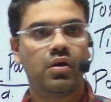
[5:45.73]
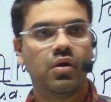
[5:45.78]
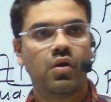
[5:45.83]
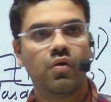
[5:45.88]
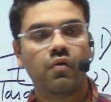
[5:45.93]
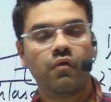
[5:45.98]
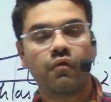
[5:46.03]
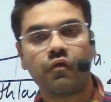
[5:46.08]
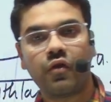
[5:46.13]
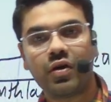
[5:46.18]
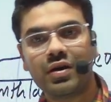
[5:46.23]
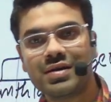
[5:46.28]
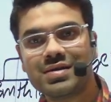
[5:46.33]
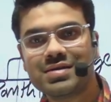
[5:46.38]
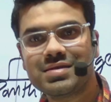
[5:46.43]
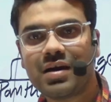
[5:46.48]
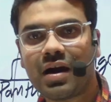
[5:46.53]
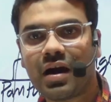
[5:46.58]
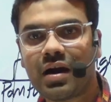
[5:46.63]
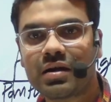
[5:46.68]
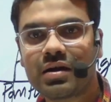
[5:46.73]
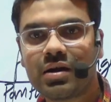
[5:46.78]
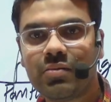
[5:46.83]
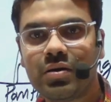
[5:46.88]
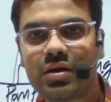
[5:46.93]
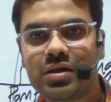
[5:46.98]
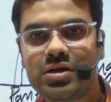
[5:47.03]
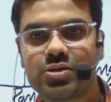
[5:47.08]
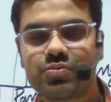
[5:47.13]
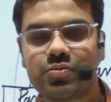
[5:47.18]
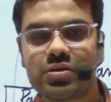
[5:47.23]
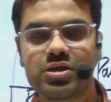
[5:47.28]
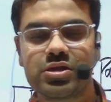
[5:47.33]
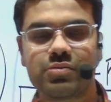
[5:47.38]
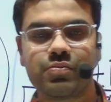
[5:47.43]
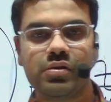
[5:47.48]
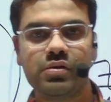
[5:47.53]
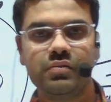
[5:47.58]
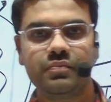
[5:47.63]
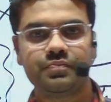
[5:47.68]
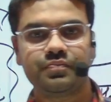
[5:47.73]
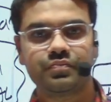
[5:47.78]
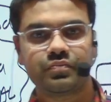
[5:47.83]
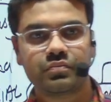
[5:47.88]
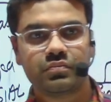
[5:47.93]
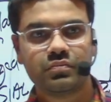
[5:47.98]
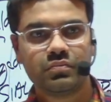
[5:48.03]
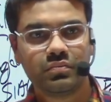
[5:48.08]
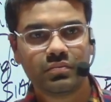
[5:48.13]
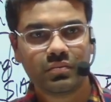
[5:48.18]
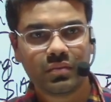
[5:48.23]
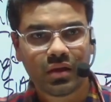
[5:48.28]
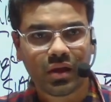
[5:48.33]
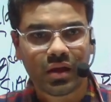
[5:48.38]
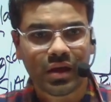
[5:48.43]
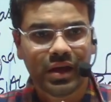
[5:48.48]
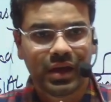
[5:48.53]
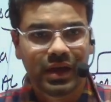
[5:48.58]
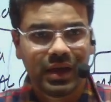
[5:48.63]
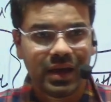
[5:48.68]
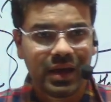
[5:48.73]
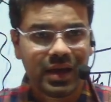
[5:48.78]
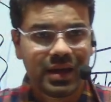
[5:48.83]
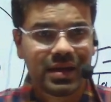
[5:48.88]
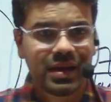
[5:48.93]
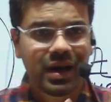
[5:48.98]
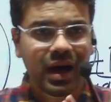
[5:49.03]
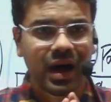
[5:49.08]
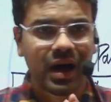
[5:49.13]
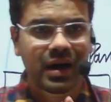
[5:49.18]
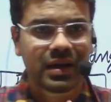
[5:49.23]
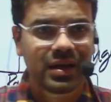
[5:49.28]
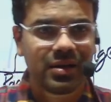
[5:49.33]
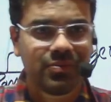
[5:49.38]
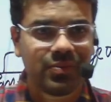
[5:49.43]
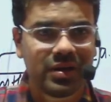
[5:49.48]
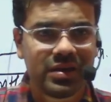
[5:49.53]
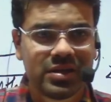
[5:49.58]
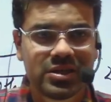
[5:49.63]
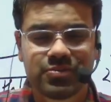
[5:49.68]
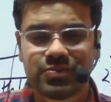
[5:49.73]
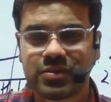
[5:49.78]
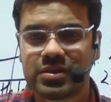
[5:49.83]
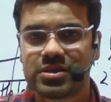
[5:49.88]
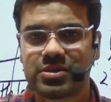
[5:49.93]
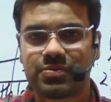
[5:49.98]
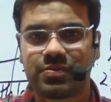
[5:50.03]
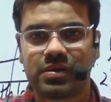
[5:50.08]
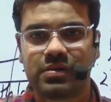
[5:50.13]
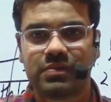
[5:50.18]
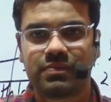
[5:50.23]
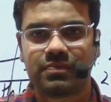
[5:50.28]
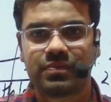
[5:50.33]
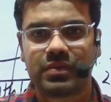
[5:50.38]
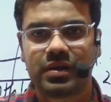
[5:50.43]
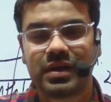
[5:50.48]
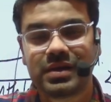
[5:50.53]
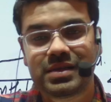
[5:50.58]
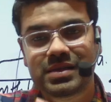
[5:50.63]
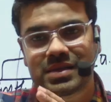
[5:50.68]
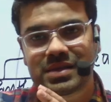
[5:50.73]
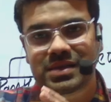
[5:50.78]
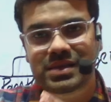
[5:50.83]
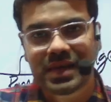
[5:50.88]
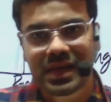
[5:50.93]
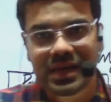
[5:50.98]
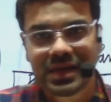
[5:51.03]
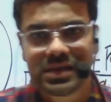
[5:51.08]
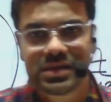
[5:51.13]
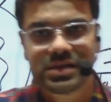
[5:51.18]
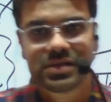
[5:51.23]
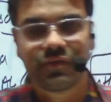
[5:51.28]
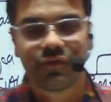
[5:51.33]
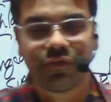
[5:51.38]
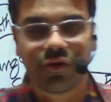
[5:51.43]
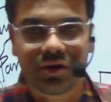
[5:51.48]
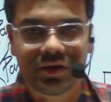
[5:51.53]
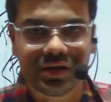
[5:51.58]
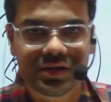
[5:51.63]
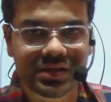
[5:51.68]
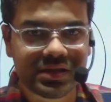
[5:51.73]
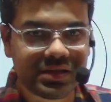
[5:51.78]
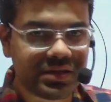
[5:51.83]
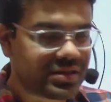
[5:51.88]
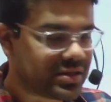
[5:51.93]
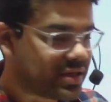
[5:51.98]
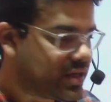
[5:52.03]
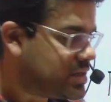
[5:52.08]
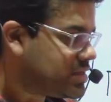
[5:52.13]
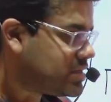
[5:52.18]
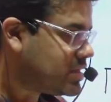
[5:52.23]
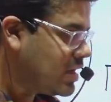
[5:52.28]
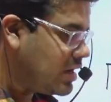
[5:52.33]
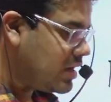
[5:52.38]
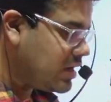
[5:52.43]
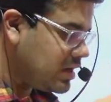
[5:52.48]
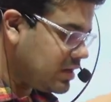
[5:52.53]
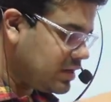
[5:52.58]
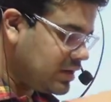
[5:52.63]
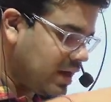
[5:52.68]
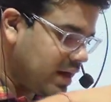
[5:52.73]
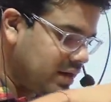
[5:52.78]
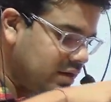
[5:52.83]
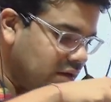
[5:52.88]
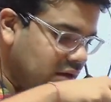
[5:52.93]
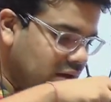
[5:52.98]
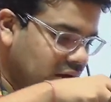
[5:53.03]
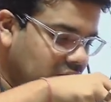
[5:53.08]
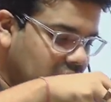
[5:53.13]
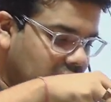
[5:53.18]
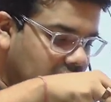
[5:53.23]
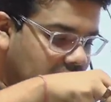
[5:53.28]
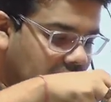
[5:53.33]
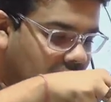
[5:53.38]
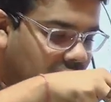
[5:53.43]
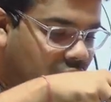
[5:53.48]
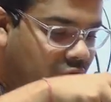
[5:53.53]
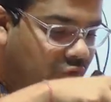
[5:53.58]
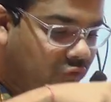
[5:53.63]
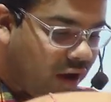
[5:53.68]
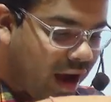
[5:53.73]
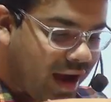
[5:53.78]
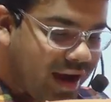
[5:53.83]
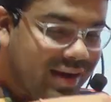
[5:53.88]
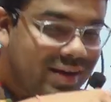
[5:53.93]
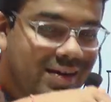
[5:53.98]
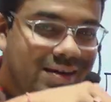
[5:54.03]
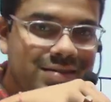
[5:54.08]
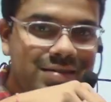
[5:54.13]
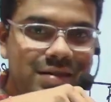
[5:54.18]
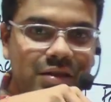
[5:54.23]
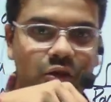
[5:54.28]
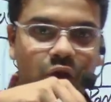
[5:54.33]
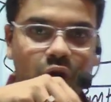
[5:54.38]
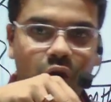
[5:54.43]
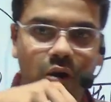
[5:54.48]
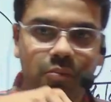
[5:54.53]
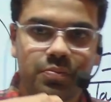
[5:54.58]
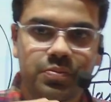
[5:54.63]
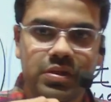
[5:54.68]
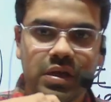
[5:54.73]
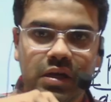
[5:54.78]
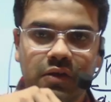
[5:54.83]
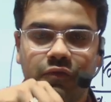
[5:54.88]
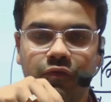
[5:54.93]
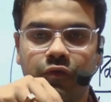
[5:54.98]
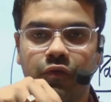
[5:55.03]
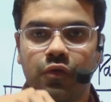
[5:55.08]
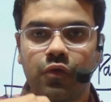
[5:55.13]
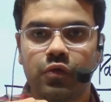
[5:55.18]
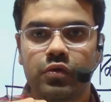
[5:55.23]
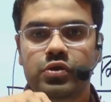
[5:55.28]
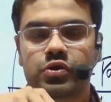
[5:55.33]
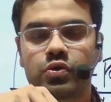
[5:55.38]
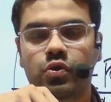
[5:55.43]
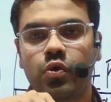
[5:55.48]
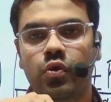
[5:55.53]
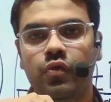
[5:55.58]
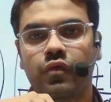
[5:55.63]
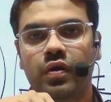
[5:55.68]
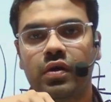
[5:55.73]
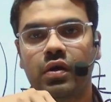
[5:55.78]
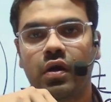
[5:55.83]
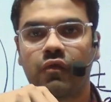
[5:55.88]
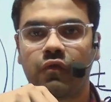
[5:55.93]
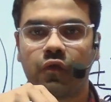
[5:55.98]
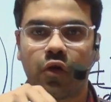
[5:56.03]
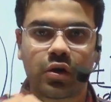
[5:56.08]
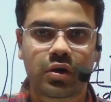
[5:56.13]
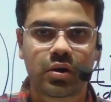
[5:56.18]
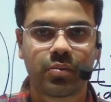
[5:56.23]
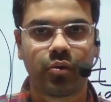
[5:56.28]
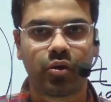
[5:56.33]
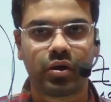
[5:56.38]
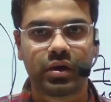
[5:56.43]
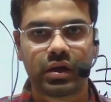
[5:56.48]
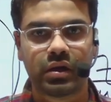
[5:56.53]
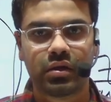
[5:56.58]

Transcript: What is the Archimedes principle? In Archimedes principle, it says, what does it says? That why does an object floats over a water body?